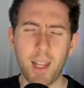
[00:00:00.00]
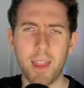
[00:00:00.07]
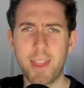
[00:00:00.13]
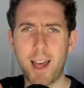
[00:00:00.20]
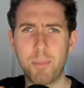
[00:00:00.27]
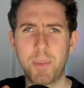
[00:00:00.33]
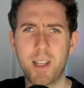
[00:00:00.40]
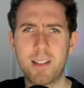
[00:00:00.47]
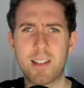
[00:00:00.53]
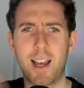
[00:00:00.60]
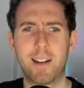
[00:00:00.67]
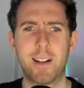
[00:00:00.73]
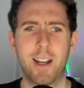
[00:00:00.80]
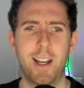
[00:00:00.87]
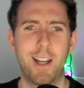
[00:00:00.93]
That being
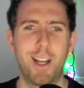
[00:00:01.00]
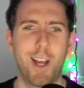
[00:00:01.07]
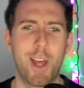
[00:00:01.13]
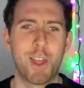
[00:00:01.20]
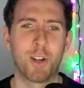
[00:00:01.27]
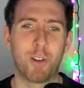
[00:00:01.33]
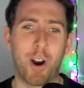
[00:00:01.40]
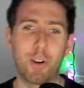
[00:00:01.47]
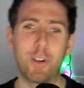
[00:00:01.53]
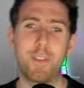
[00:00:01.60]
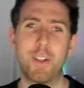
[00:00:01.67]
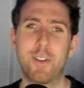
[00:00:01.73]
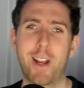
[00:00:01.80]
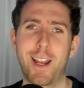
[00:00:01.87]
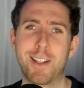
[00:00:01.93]
said, there are a
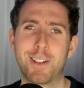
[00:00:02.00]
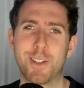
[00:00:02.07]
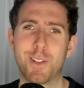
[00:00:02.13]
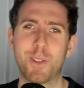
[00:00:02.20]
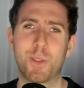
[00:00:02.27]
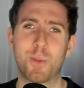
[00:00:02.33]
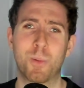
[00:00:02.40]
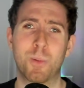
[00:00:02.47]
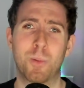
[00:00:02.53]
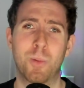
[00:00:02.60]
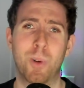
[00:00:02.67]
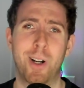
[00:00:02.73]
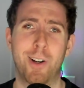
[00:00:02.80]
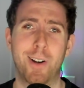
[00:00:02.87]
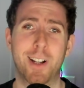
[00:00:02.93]
few cases
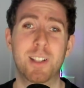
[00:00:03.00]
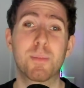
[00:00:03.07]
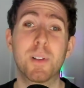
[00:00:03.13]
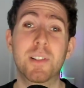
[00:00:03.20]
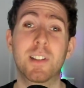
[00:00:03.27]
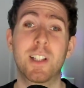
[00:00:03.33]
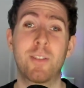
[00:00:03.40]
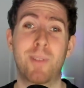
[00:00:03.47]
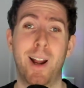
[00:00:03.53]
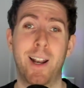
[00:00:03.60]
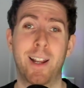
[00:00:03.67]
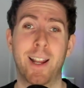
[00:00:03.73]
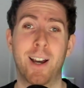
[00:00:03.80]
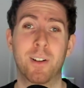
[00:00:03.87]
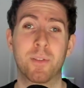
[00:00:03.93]
where explicitly
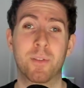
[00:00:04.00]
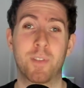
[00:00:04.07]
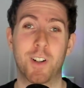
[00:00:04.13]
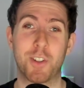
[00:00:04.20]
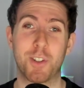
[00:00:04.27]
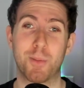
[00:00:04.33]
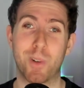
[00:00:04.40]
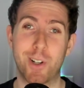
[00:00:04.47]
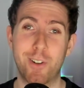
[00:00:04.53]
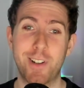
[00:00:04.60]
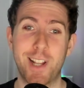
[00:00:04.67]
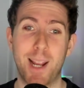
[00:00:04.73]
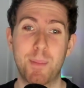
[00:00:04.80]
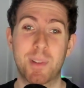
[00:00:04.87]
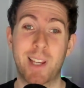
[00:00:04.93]
writing out function return
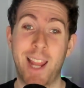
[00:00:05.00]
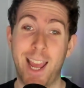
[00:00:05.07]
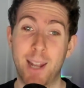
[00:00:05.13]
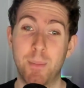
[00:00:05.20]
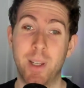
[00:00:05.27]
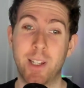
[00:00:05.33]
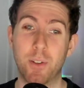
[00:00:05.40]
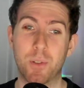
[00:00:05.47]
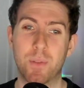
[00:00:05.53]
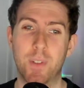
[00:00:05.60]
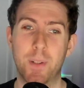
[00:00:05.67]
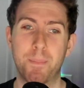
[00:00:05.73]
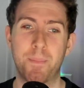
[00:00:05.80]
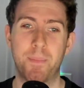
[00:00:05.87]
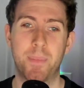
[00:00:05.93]
types can be
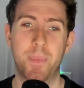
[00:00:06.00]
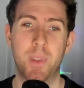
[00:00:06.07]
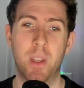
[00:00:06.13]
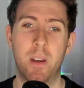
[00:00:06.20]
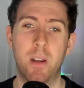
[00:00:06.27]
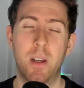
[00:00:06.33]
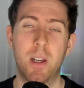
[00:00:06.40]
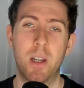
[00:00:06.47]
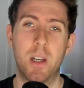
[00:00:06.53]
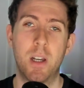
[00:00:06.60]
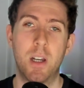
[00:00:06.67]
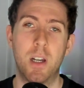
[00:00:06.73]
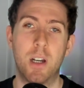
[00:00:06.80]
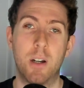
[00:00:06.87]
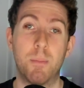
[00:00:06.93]
useful.
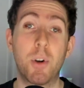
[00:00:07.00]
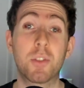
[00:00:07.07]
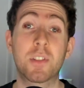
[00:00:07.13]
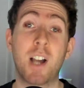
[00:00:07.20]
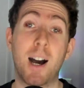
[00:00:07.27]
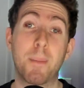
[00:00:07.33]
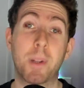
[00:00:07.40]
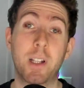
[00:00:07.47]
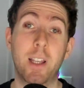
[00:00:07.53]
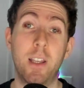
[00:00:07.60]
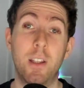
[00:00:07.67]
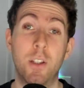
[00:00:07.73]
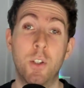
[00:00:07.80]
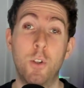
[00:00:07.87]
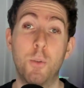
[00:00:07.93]
Most
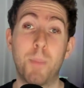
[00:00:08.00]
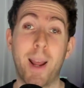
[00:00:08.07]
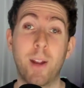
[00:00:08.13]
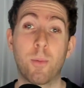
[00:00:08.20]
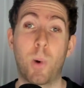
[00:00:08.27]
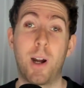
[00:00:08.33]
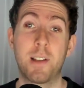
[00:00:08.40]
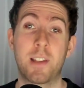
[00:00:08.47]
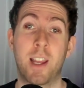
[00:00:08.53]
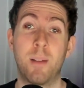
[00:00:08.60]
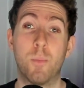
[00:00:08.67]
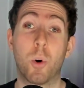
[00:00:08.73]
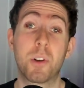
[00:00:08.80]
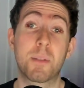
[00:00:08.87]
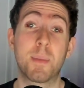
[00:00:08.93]
commonly, you might want a
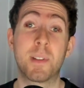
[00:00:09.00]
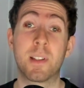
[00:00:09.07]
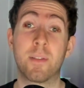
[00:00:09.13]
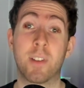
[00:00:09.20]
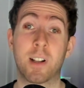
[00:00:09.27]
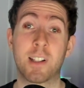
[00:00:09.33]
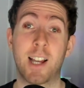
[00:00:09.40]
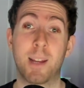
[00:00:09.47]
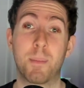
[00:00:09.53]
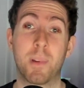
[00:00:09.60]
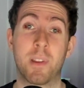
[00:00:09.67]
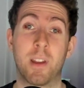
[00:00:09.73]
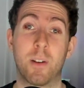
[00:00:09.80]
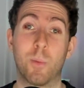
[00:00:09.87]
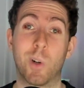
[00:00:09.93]
more specific
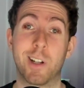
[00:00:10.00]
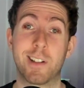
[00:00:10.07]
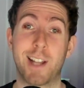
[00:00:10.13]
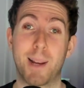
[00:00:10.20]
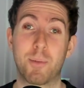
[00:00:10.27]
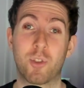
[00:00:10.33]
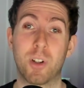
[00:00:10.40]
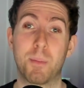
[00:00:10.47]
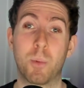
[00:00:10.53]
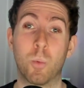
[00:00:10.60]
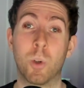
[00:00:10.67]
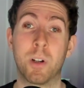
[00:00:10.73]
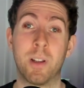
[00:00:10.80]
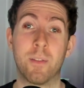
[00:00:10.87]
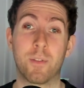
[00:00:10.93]
type than what TypeScript
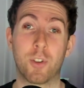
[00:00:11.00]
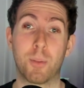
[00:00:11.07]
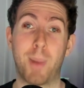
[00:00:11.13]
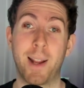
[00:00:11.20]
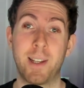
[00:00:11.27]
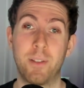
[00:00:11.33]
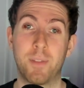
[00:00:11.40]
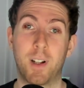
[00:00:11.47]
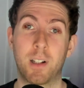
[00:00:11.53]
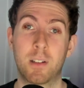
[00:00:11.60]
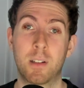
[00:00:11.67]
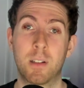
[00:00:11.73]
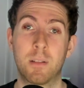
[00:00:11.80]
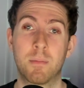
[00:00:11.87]
would infer by default.